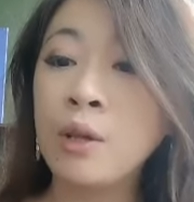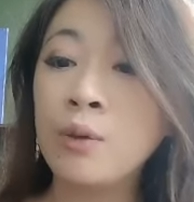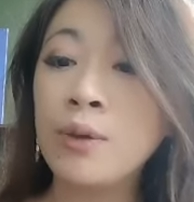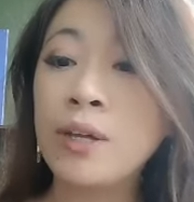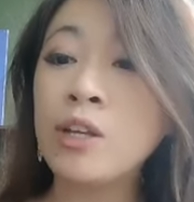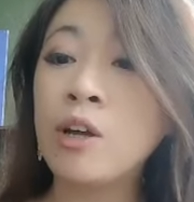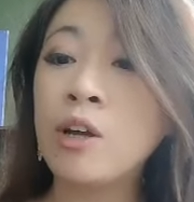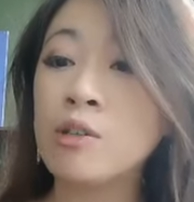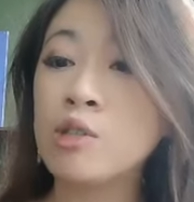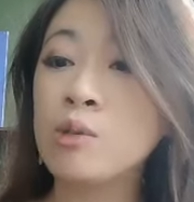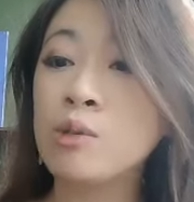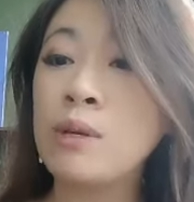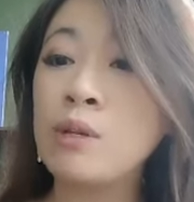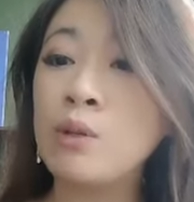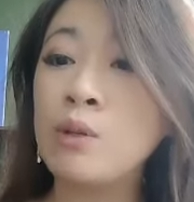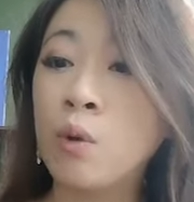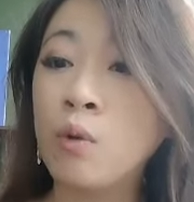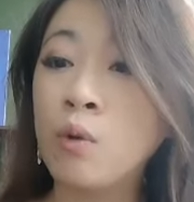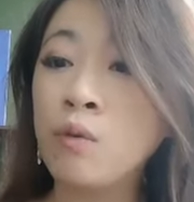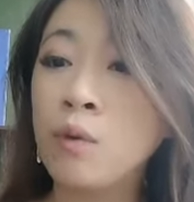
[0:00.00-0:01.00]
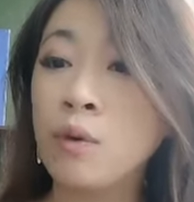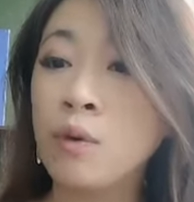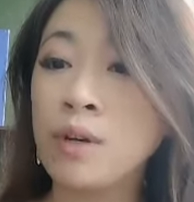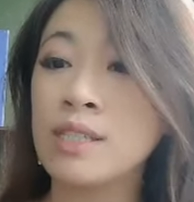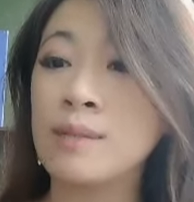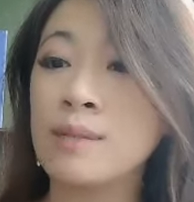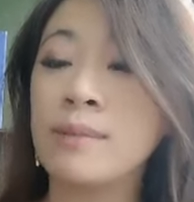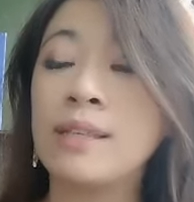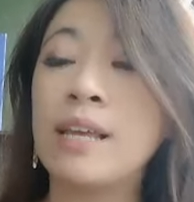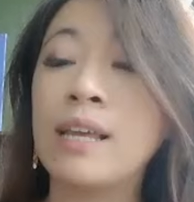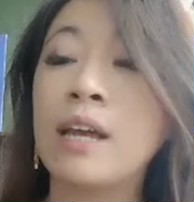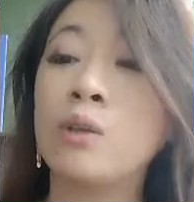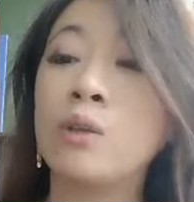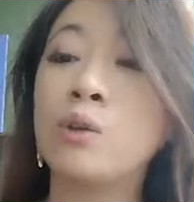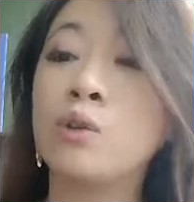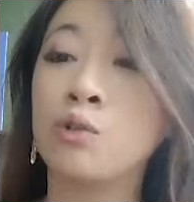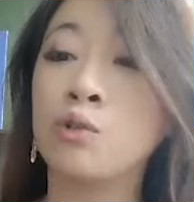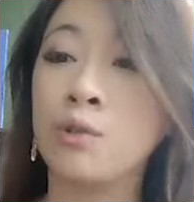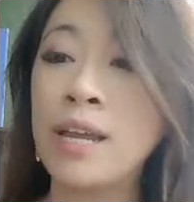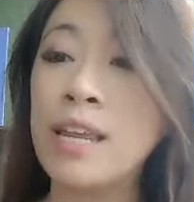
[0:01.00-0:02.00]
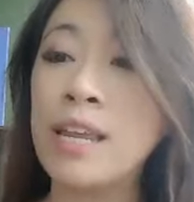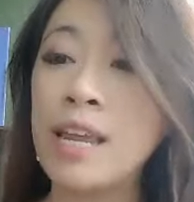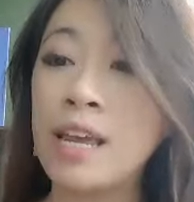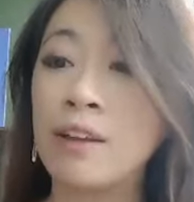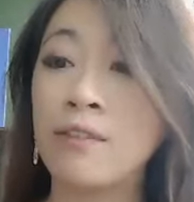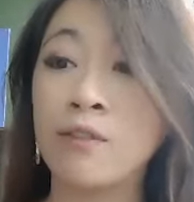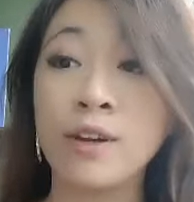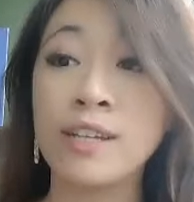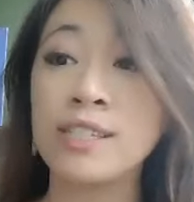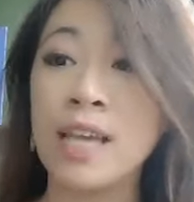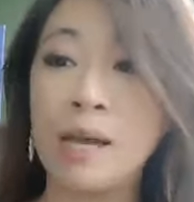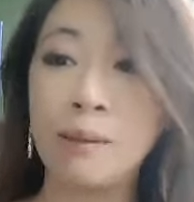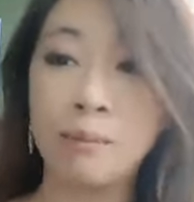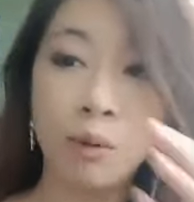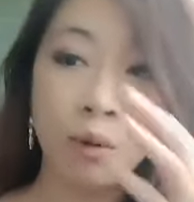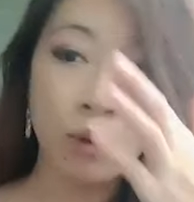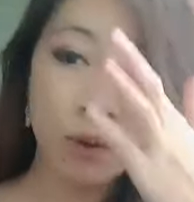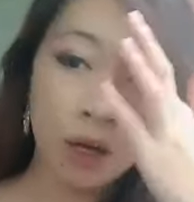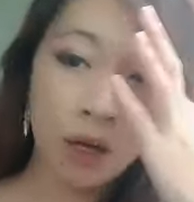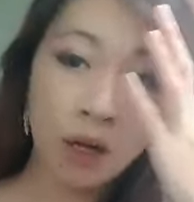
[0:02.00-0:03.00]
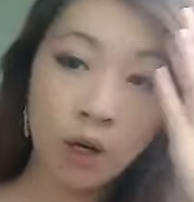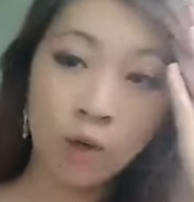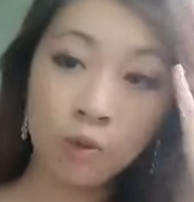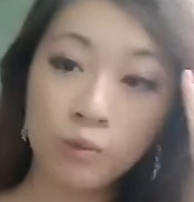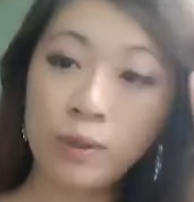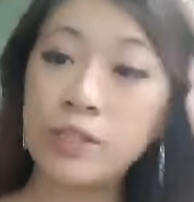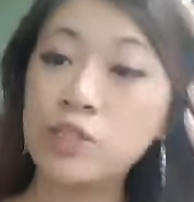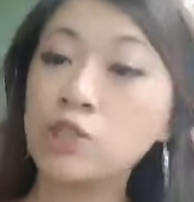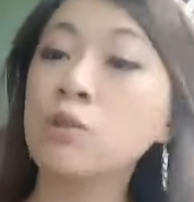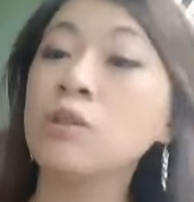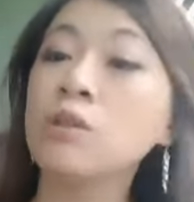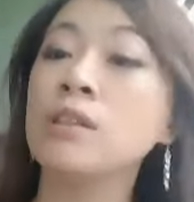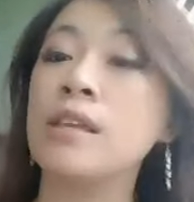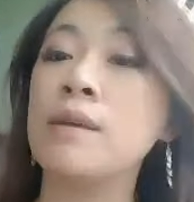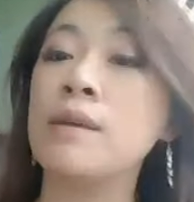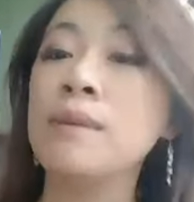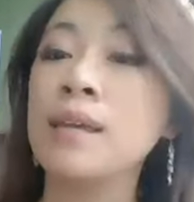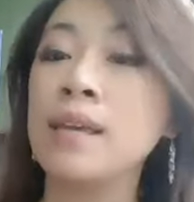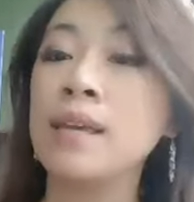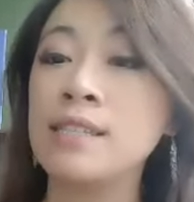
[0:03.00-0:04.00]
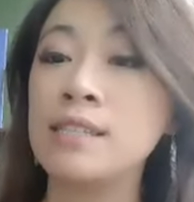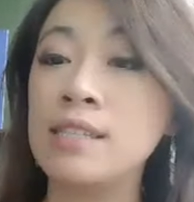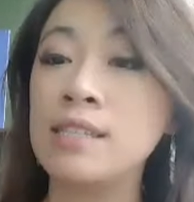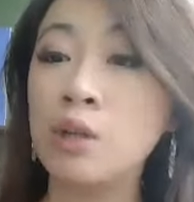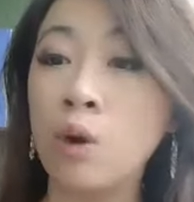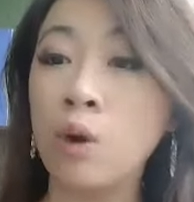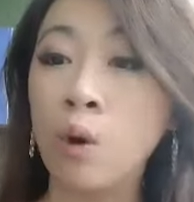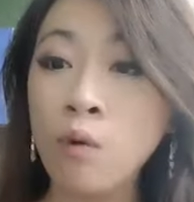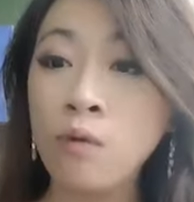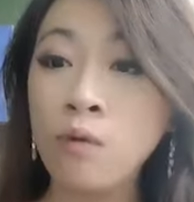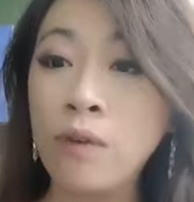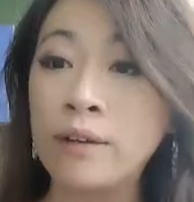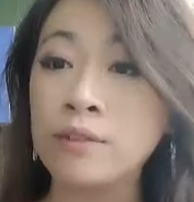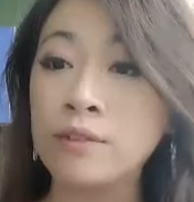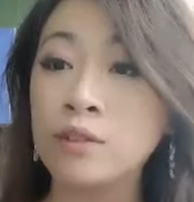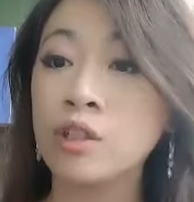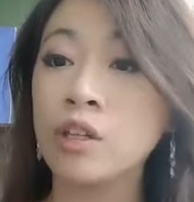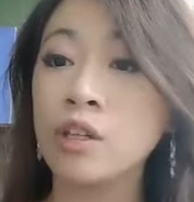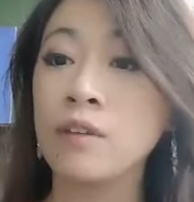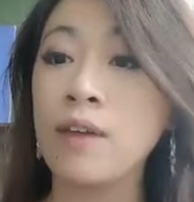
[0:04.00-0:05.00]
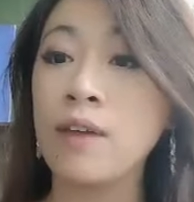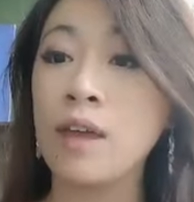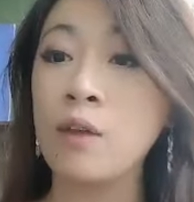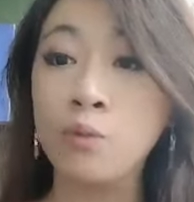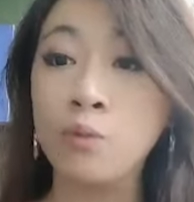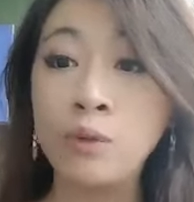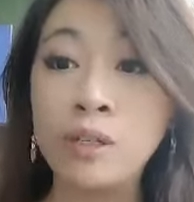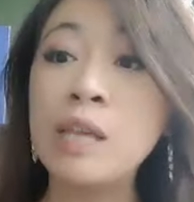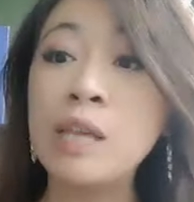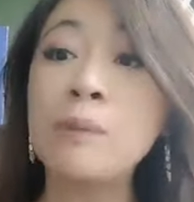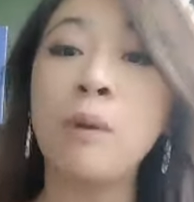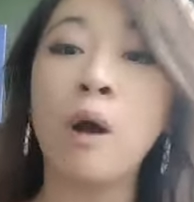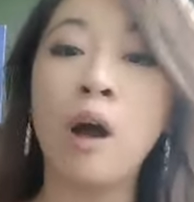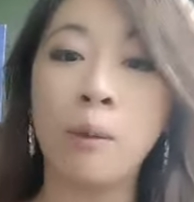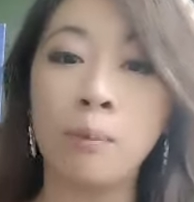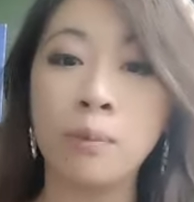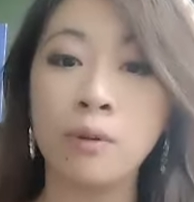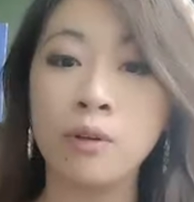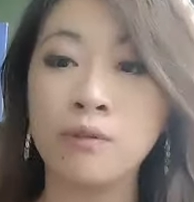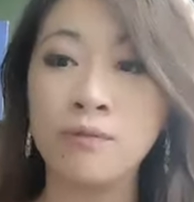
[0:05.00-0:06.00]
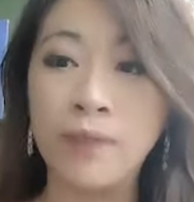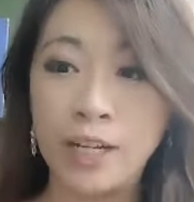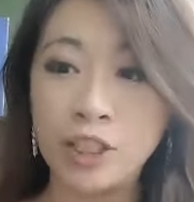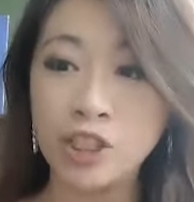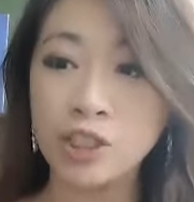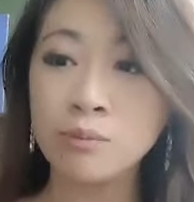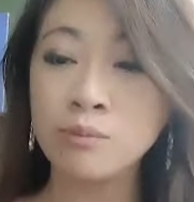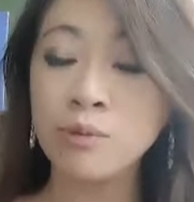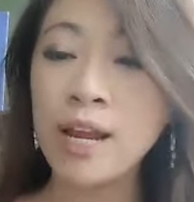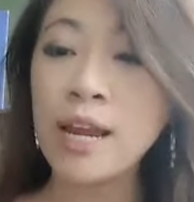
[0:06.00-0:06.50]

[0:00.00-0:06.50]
You can also be known for something that you created. For example, Rachel Lim is the co founder of a really popular fashion